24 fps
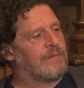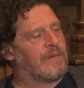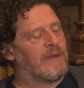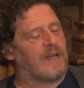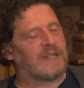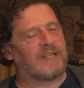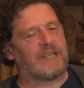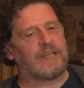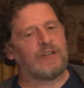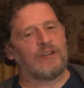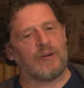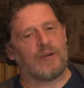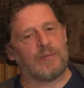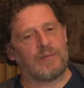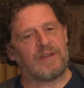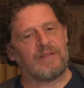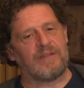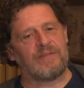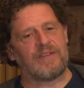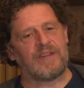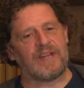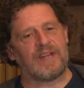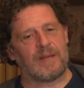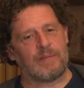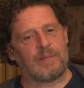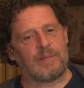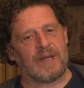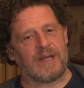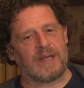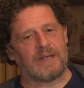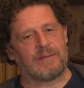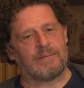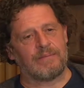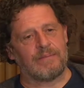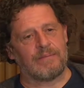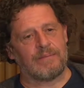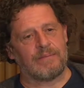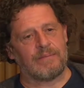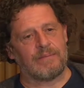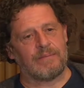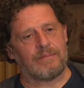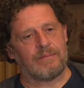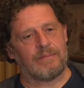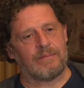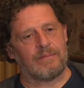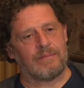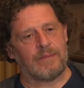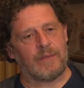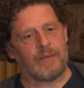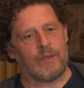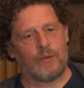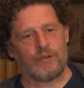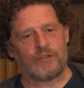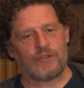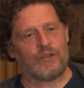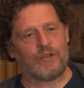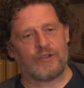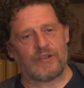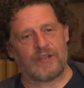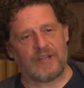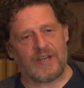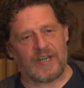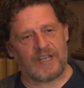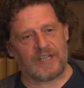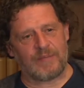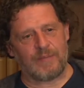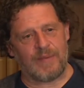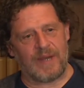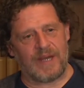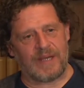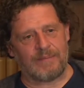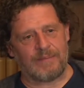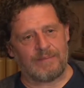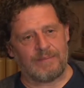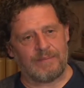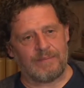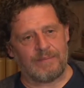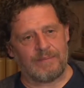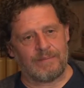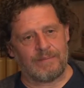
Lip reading: had it not been for that man, who was not a nice man,